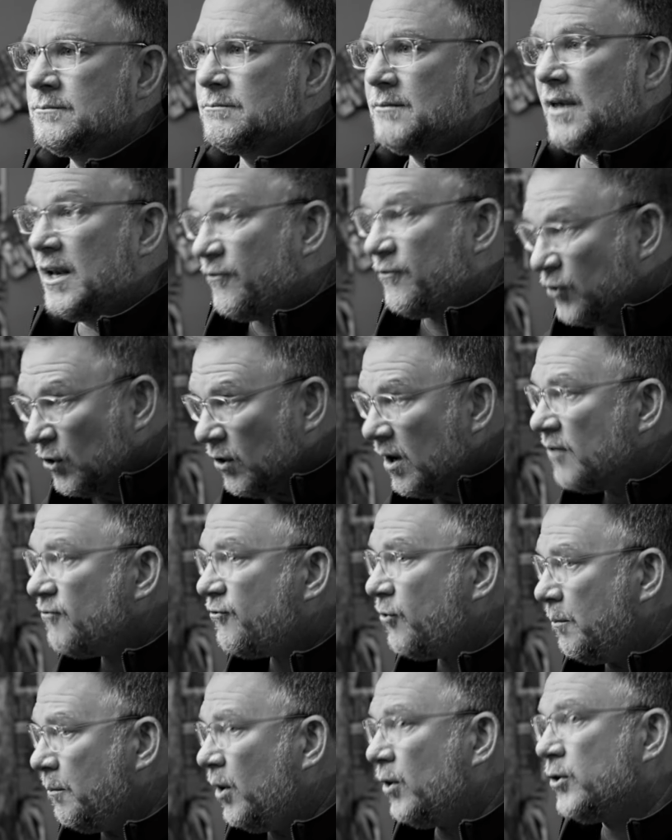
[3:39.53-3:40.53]
And if you're
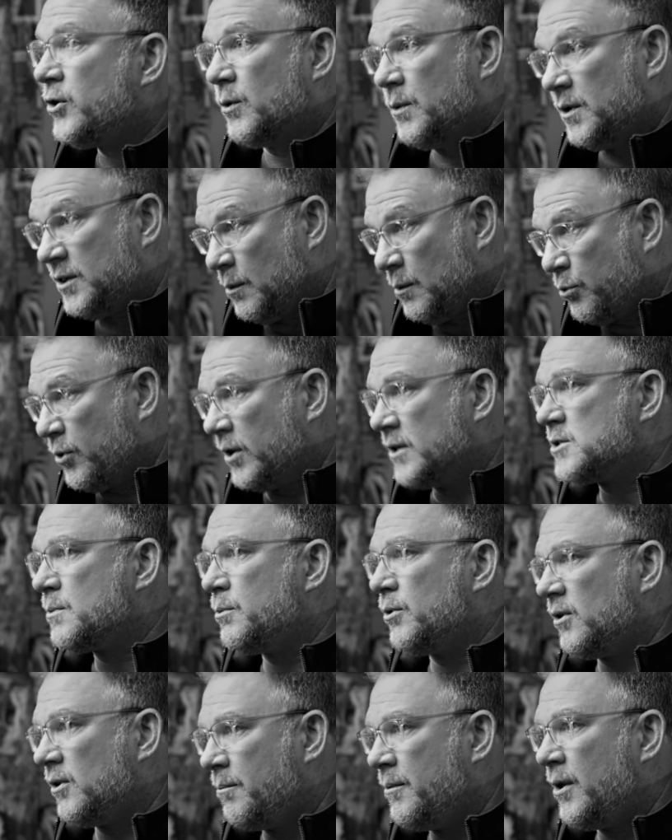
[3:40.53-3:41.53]
unfamiliar with the
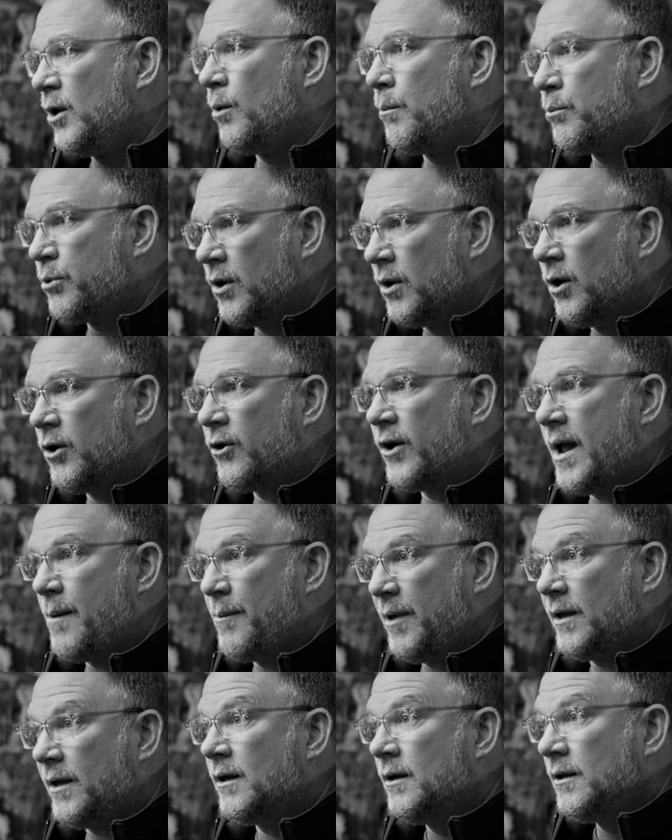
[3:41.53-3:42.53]
principle of mental
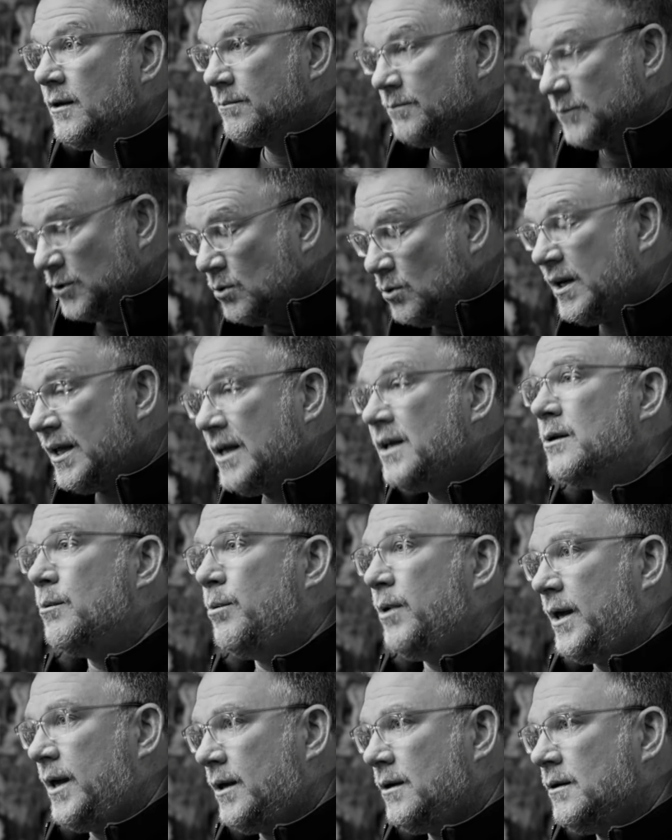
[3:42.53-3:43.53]
programming, you need to
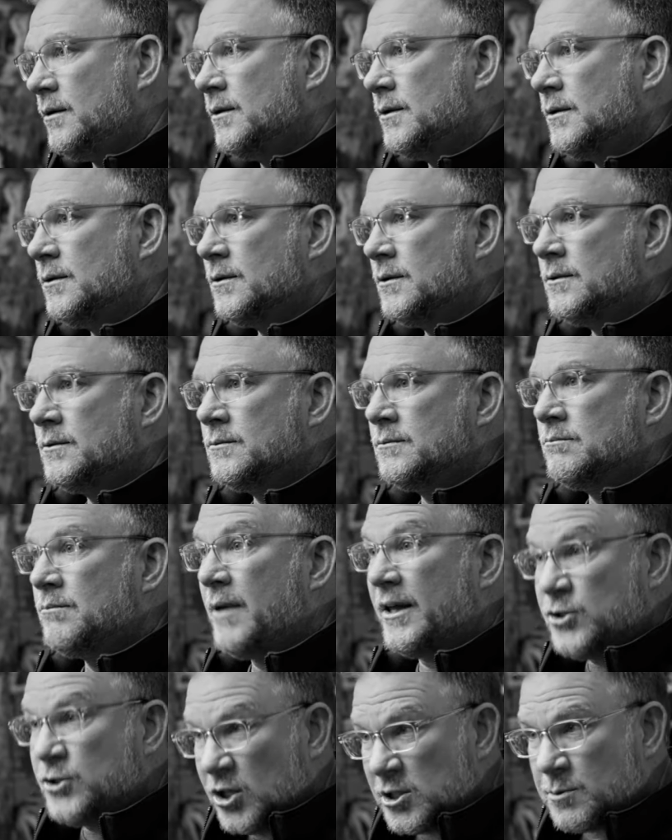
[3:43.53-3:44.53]
be.
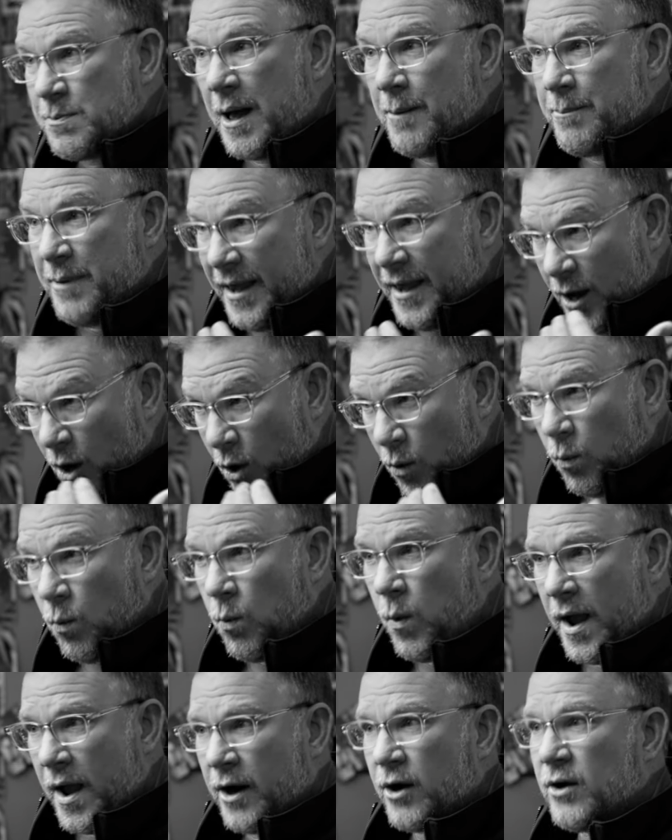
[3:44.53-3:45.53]
And just by being
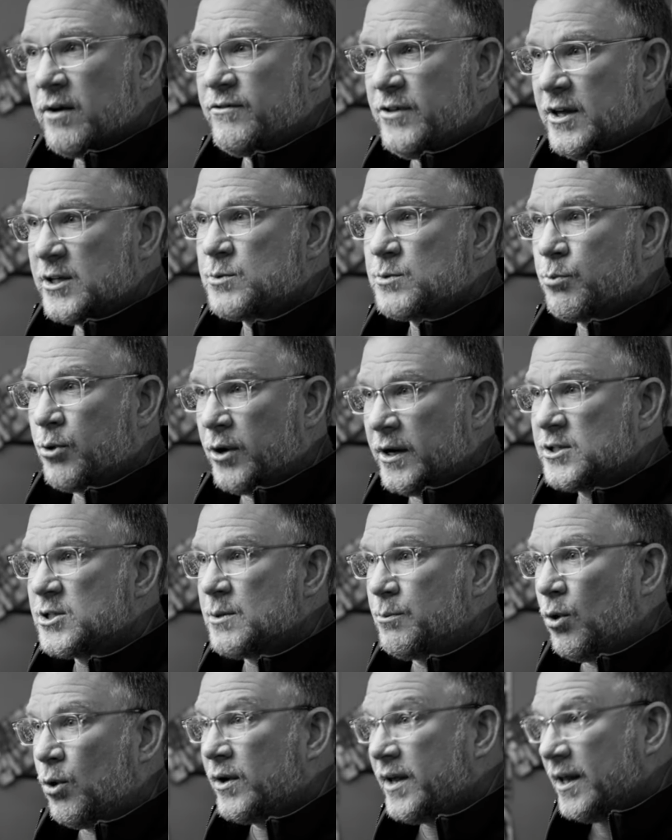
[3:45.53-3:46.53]
aware of this
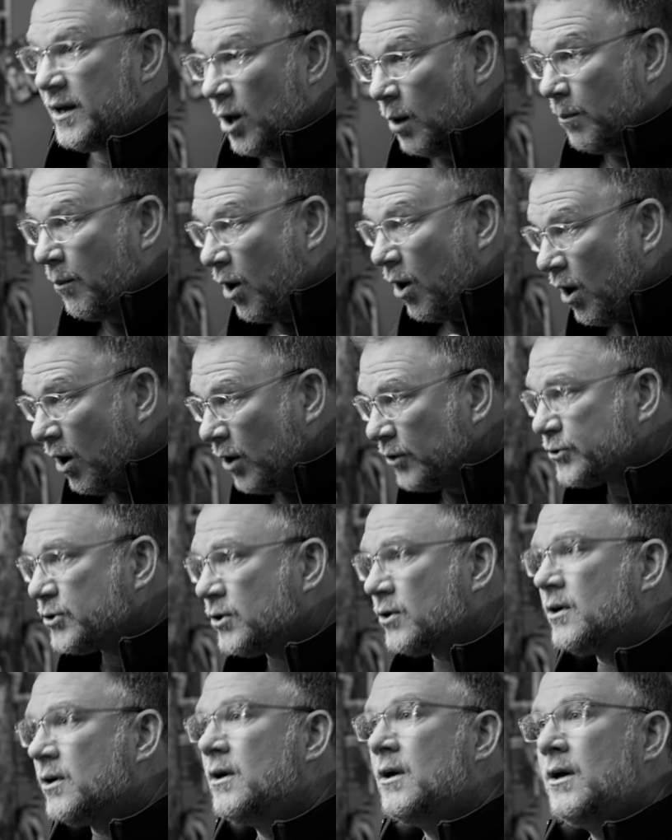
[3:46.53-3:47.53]
principle can help
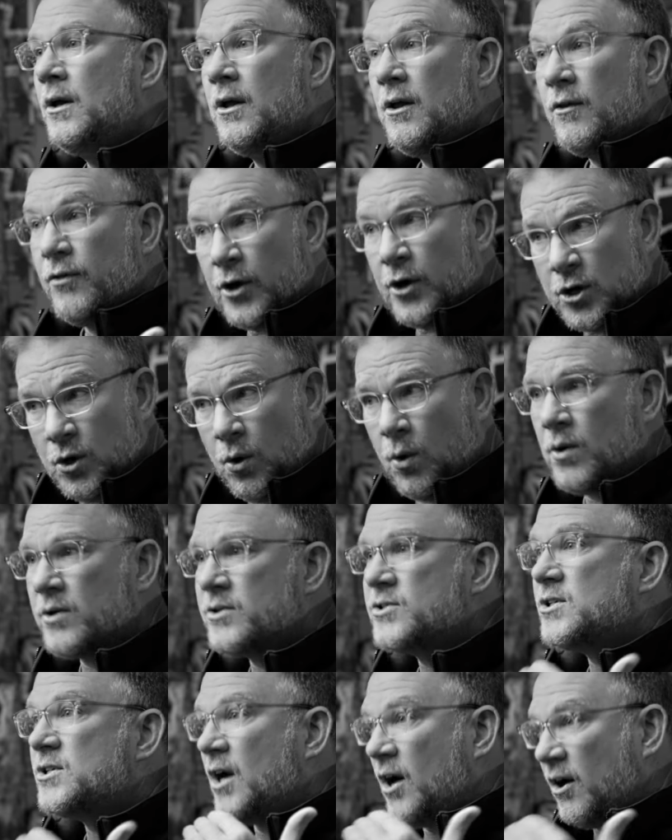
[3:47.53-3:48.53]
alter the
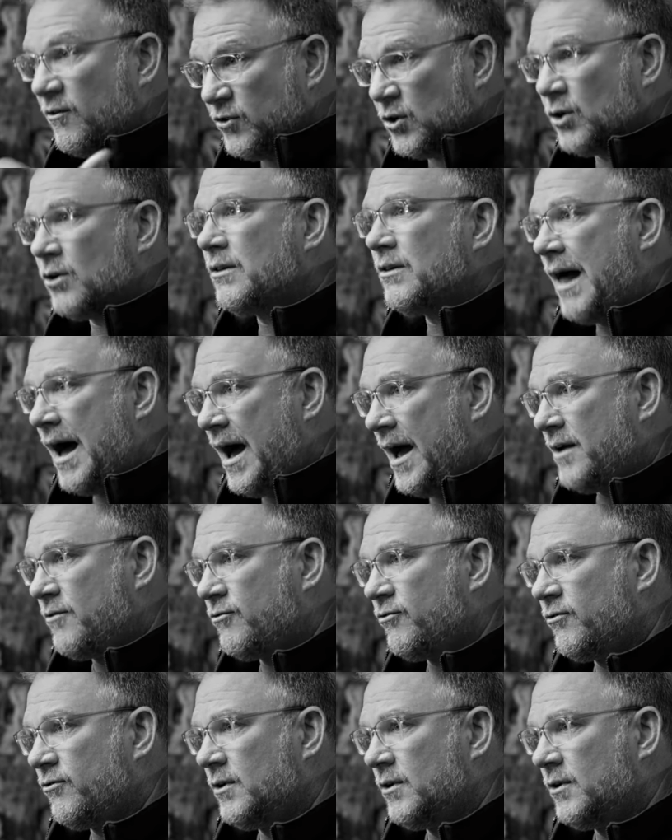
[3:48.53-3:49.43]
course of your life.